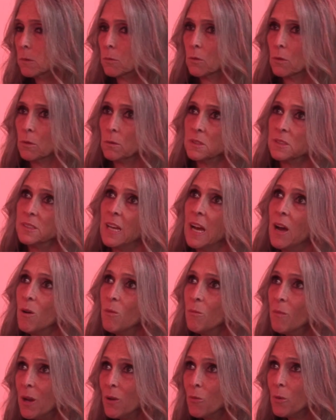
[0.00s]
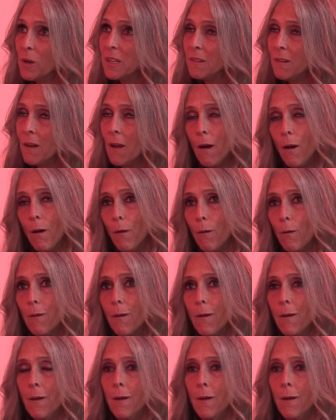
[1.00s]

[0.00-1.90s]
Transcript: roll down my window,